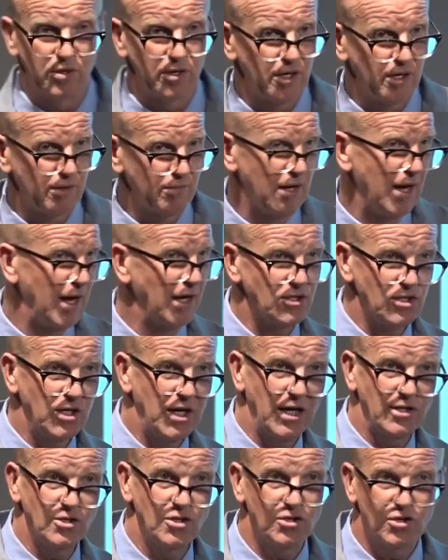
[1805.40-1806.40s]
and
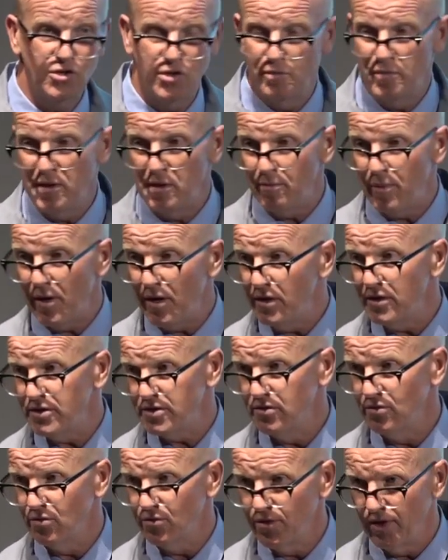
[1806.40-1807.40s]
education should be a
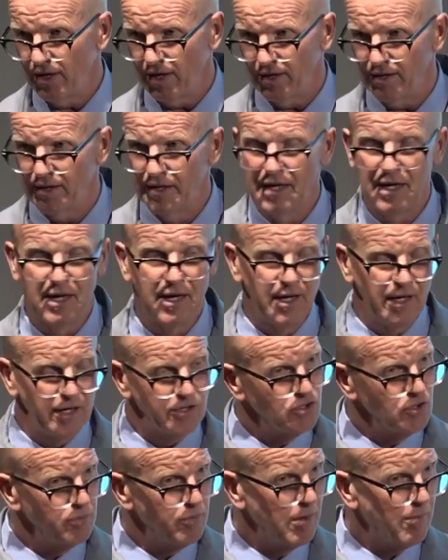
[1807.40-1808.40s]
personal thing.
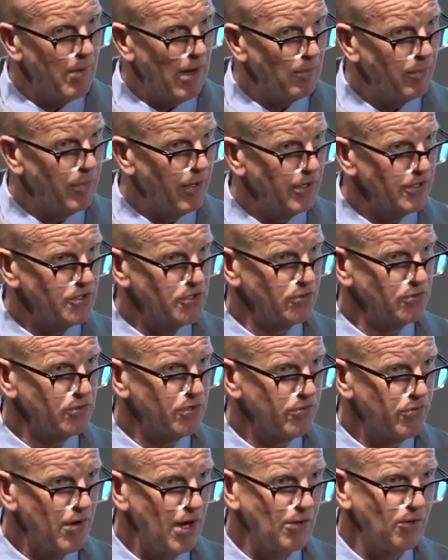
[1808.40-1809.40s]
It should be about personal
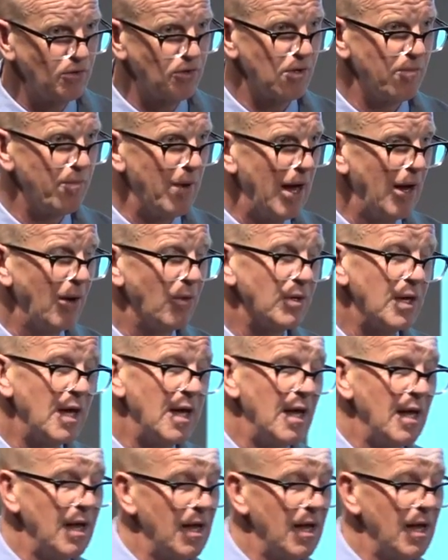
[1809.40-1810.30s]
growth, about